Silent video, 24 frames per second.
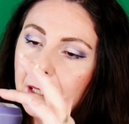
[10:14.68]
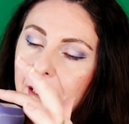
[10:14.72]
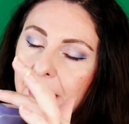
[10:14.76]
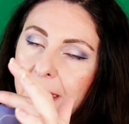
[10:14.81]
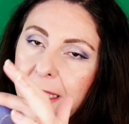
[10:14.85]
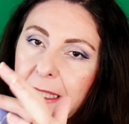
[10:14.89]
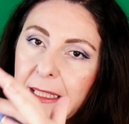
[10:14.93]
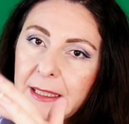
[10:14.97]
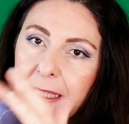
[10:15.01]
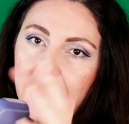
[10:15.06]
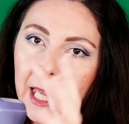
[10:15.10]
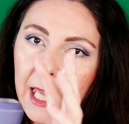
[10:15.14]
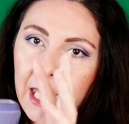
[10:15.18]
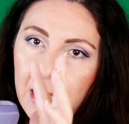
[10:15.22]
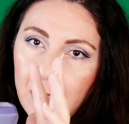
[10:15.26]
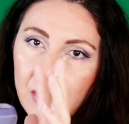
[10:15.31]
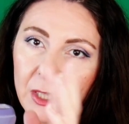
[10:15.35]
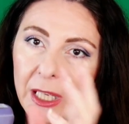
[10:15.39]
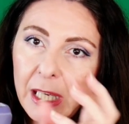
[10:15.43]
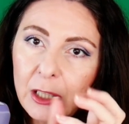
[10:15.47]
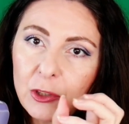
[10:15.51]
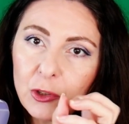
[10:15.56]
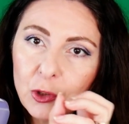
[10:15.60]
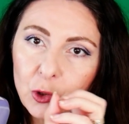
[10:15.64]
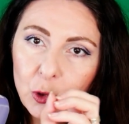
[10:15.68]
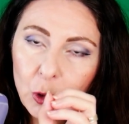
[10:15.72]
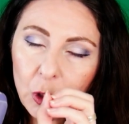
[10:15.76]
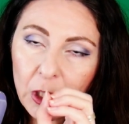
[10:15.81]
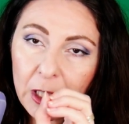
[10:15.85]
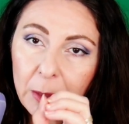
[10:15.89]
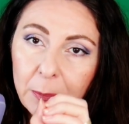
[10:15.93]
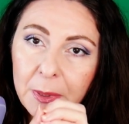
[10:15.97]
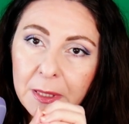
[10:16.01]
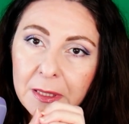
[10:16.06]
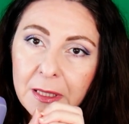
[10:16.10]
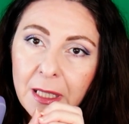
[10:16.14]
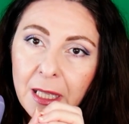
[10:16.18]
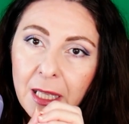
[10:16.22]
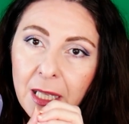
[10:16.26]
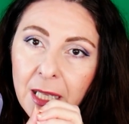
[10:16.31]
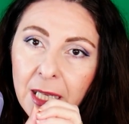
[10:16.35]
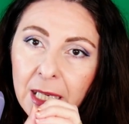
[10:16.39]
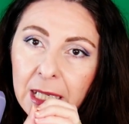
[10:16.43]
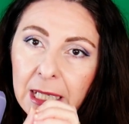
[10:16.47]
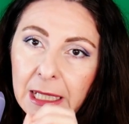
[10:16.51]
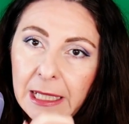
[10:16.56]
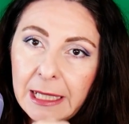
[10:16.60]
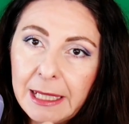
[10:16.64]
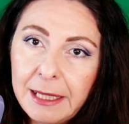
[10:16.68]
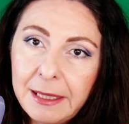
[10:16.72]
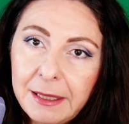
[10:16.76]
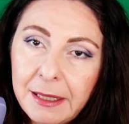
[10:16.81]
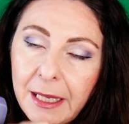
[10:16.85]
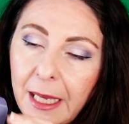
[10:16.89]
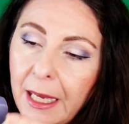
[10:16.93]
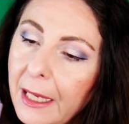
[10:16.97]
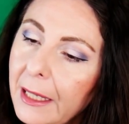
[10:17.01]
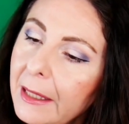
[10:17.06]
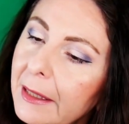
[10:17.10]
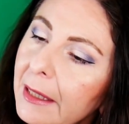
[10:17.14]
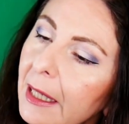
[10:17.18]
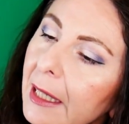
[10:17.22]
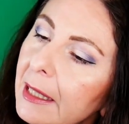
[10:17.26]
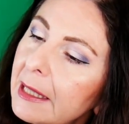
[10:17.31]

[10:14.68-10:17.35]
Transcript: this area to keep it clean and